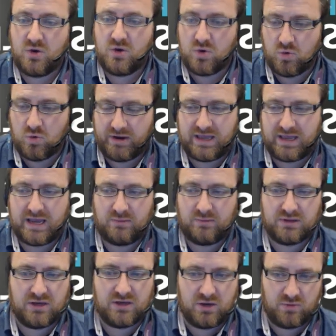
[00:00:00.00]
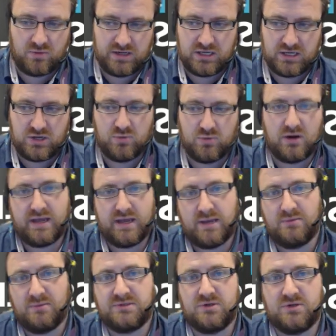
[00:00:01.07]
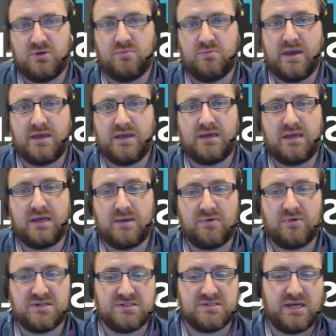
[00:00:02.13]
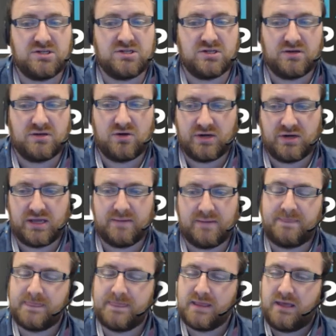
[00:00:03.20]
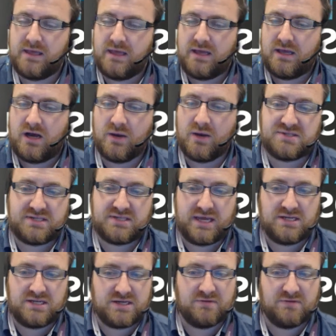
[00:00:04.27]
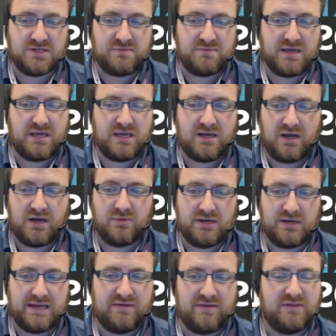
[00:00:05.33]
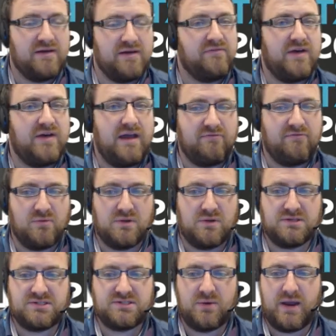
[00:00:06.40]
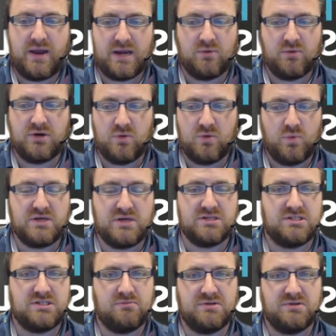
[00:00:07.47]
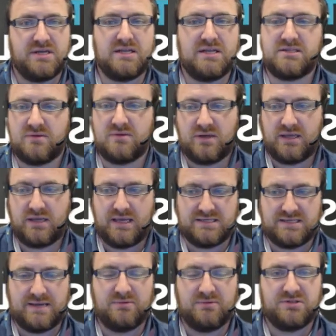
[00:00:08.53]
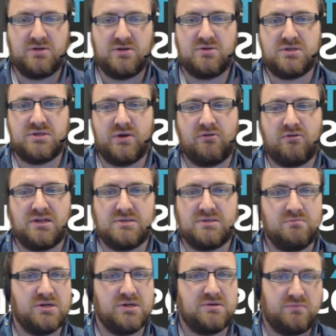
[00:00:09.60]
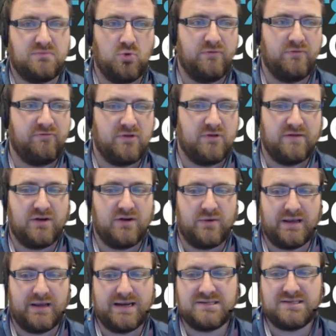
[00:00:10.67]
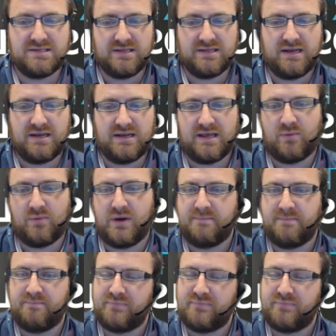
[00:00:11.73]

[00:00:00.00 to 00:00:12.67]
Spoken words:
or again whether only you are able to make a presentation on here. I would say, generally speaking, I would leave that for everyone, so anyone who wishes to present is able to, so it creates a much more free-flowing lesson then that way.